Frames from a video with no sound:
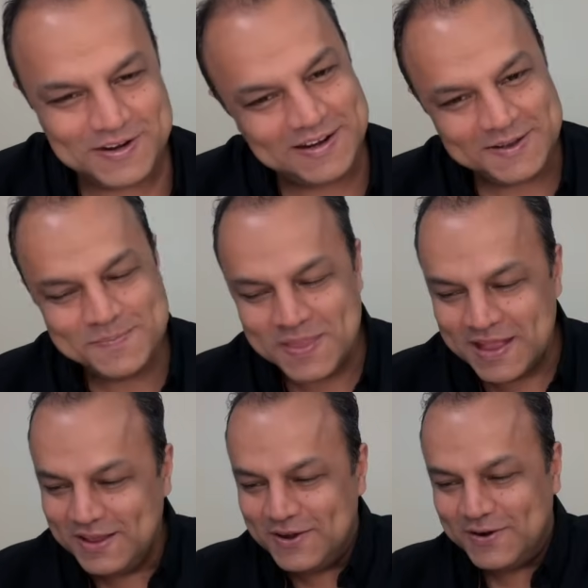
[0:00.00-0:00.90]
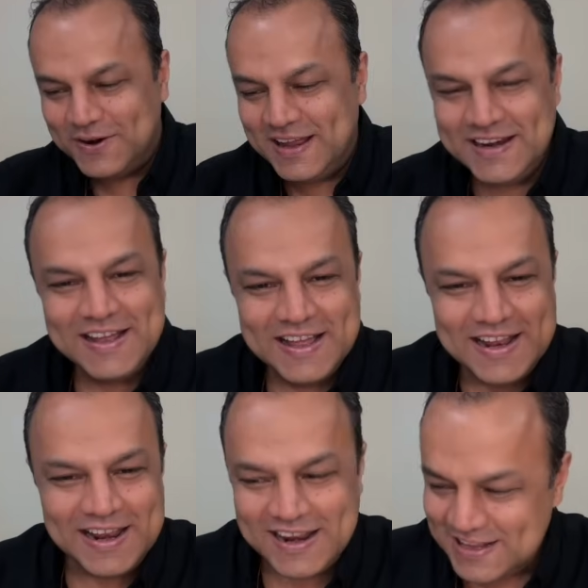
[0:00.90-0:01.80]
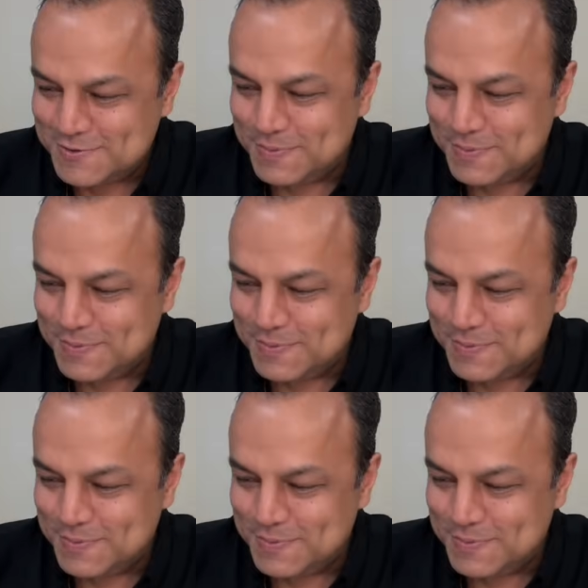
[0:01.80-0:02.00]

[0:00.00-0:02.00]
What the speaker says: India. All right, let's